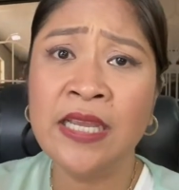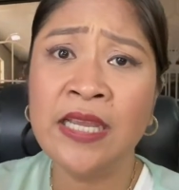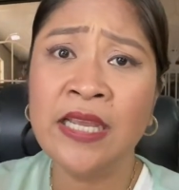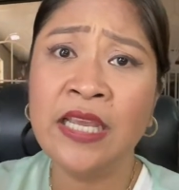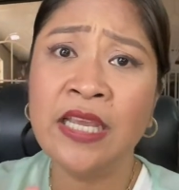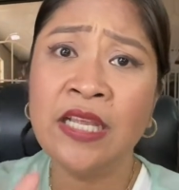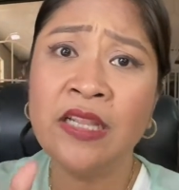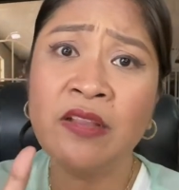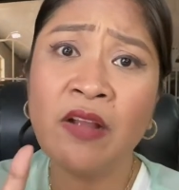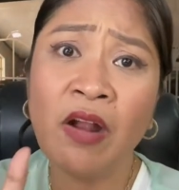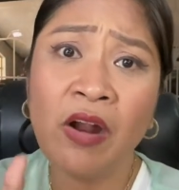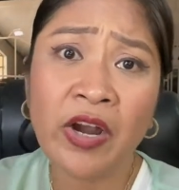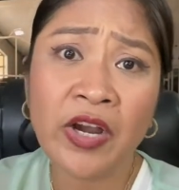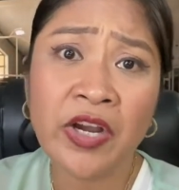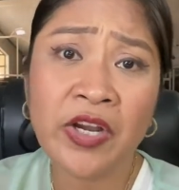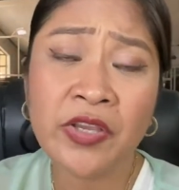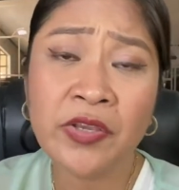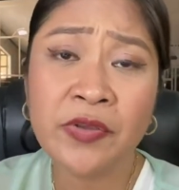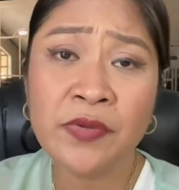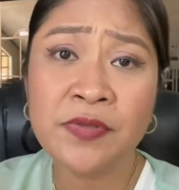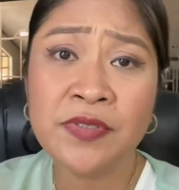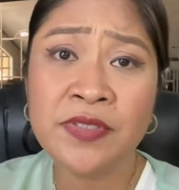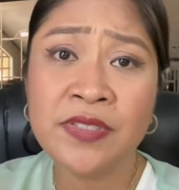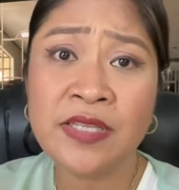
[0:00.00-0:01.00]
it
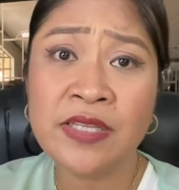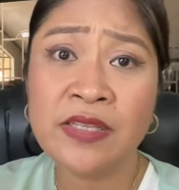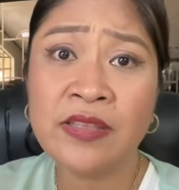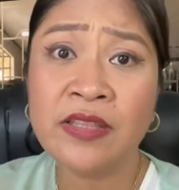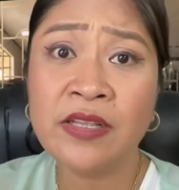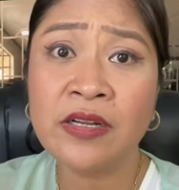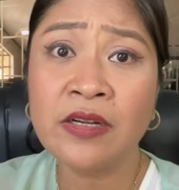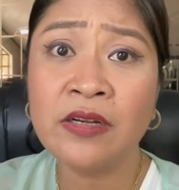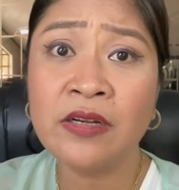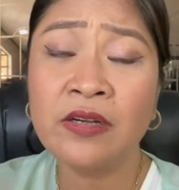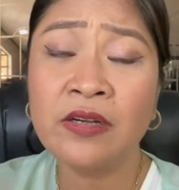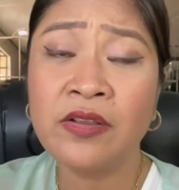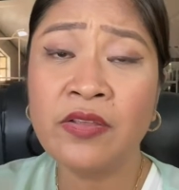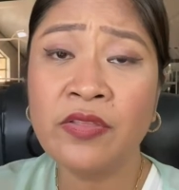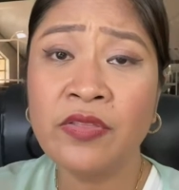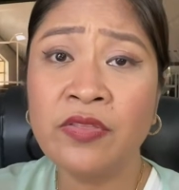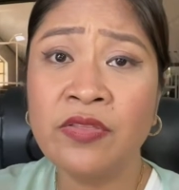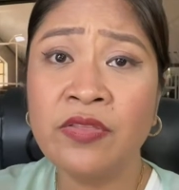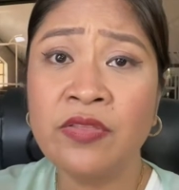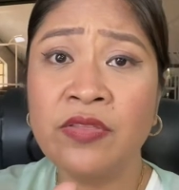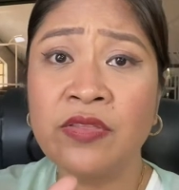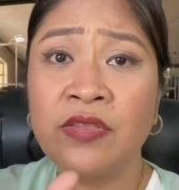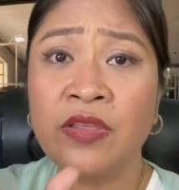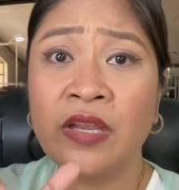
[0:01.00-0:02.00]
argues that
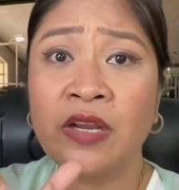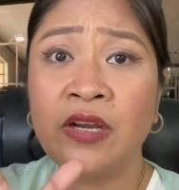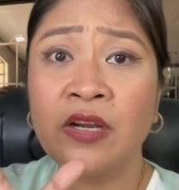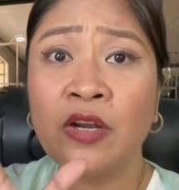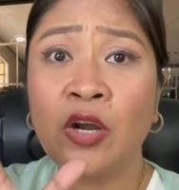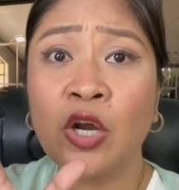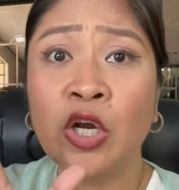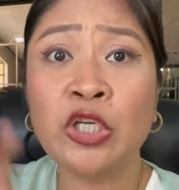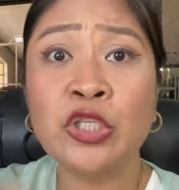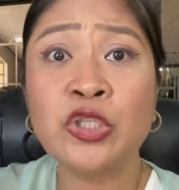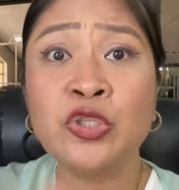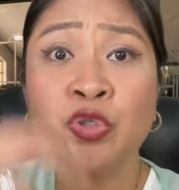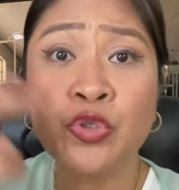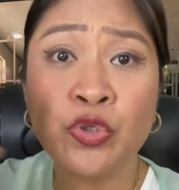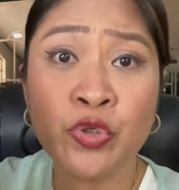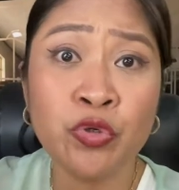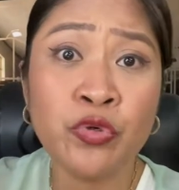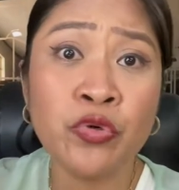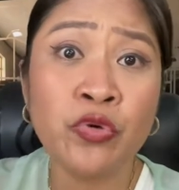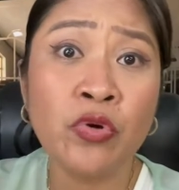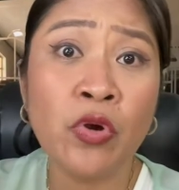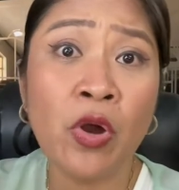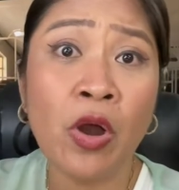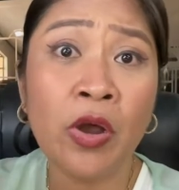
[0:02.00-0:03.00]
there are
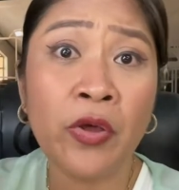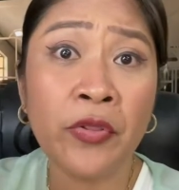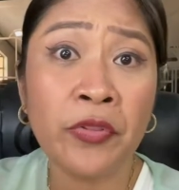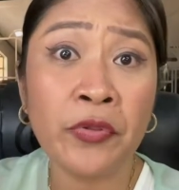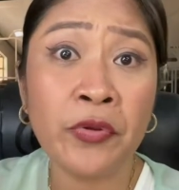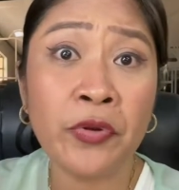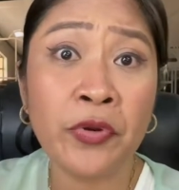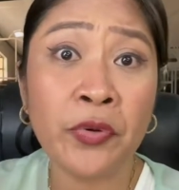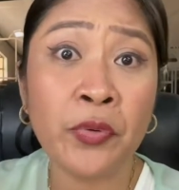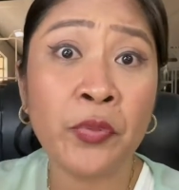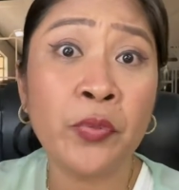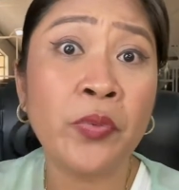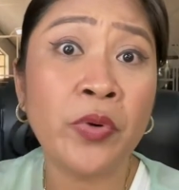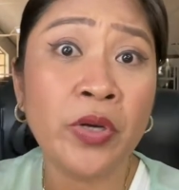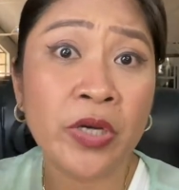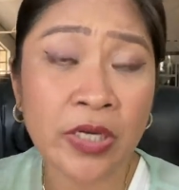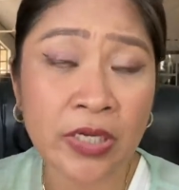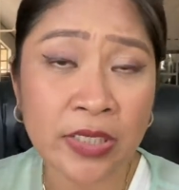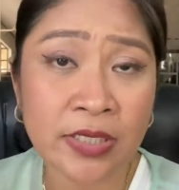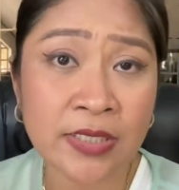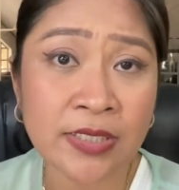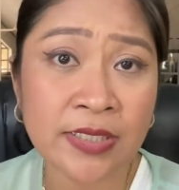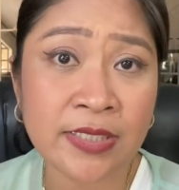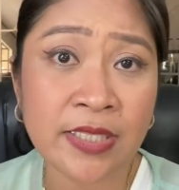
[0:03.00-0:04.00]
two other
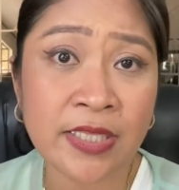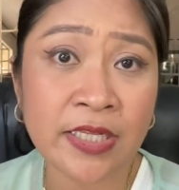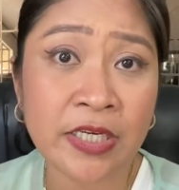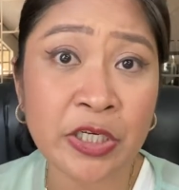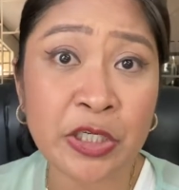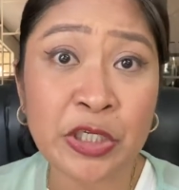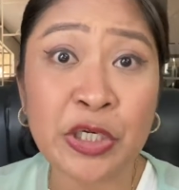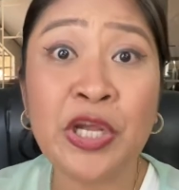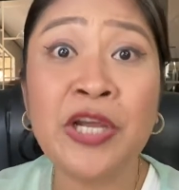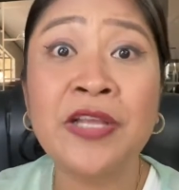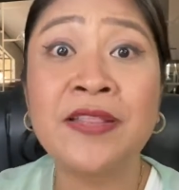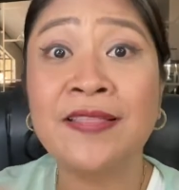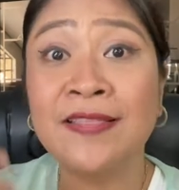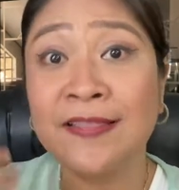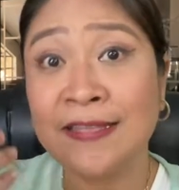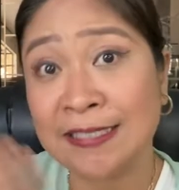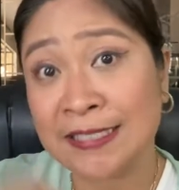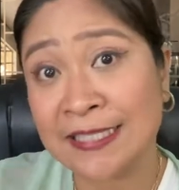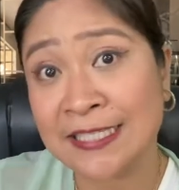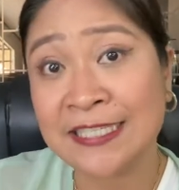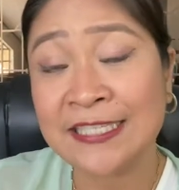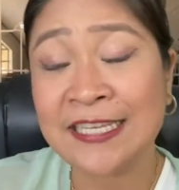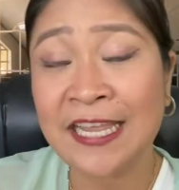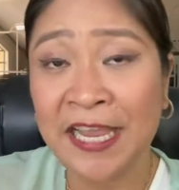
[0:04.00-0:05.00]
words that are not the
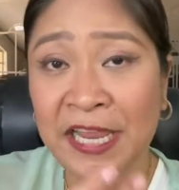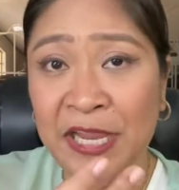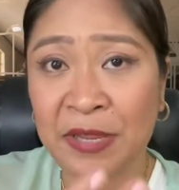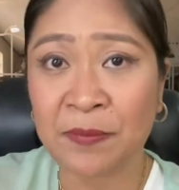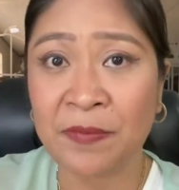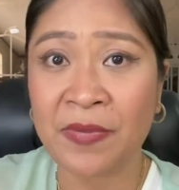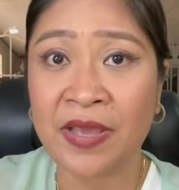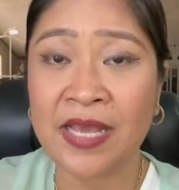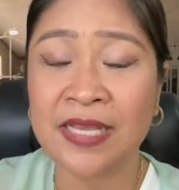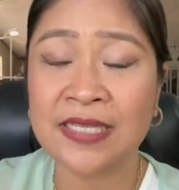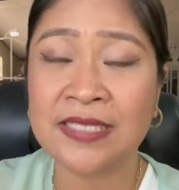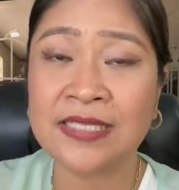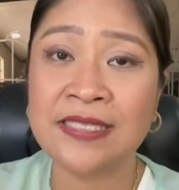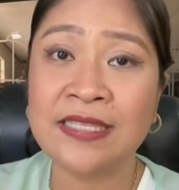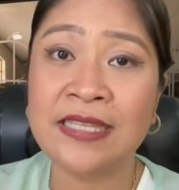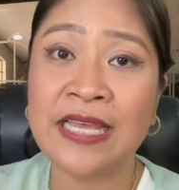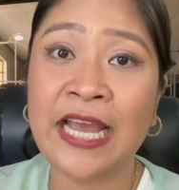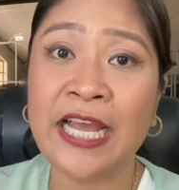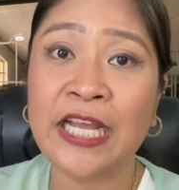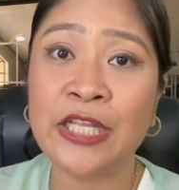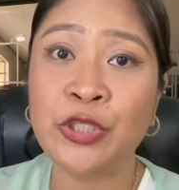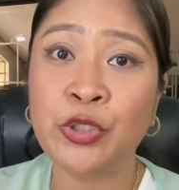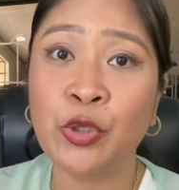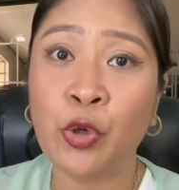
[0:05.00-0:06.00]
same as
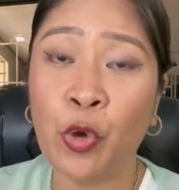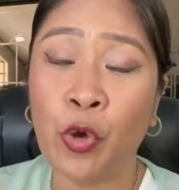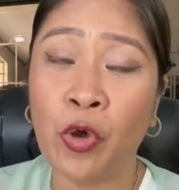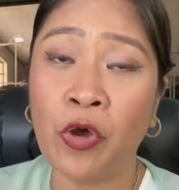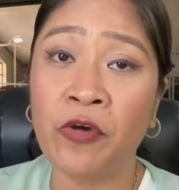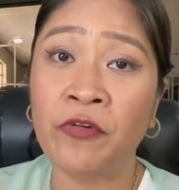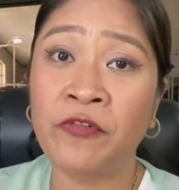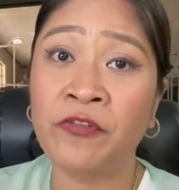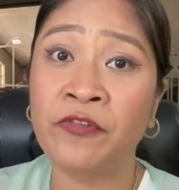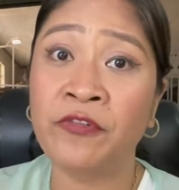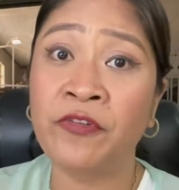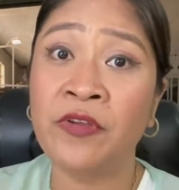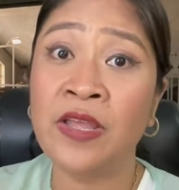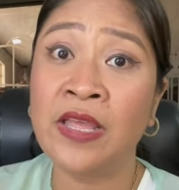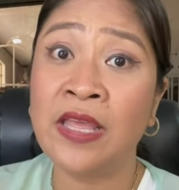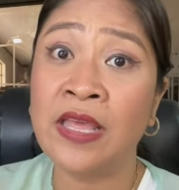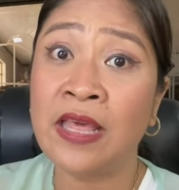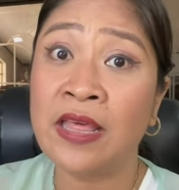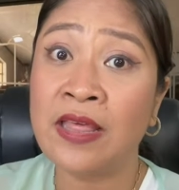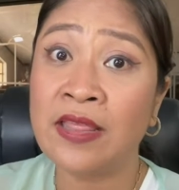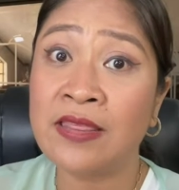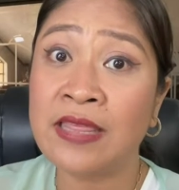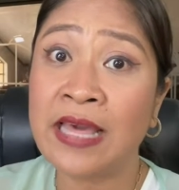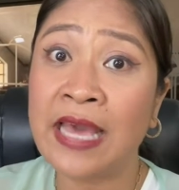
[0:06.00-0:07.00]
that of
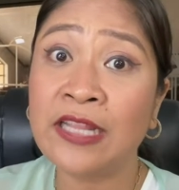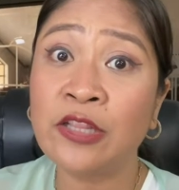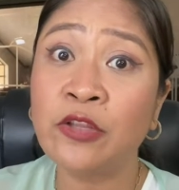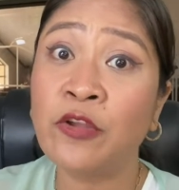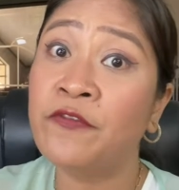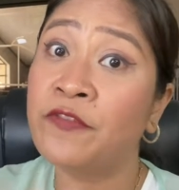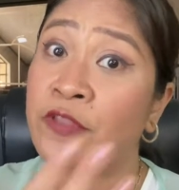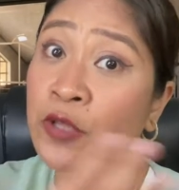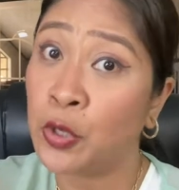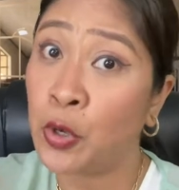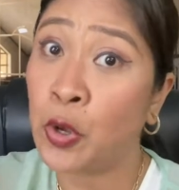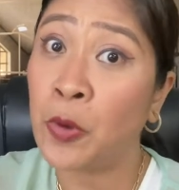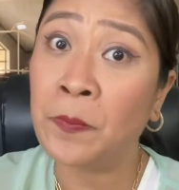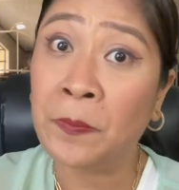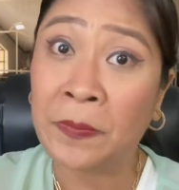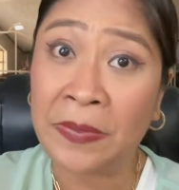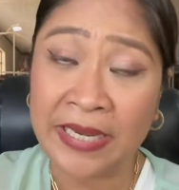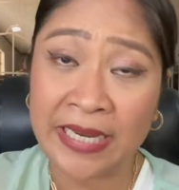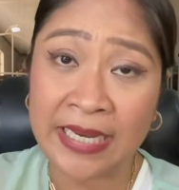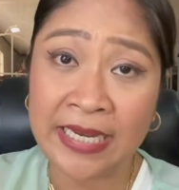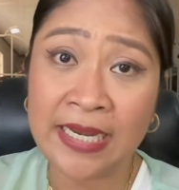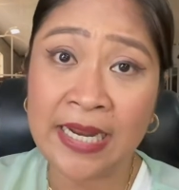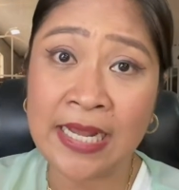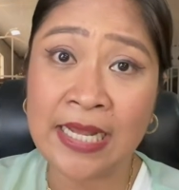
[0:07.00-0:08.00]
the
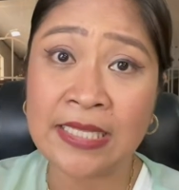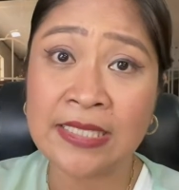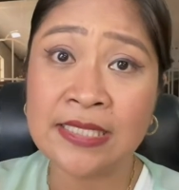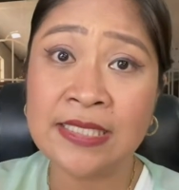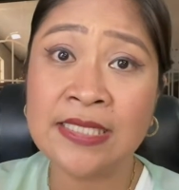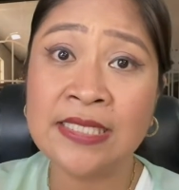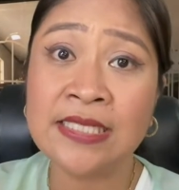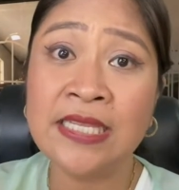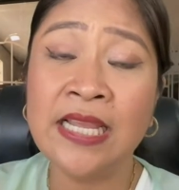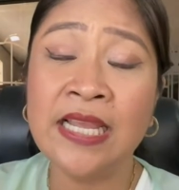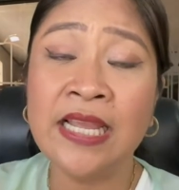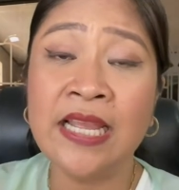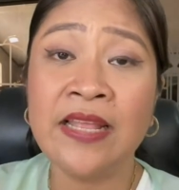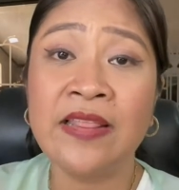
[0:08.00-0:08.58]
complainants.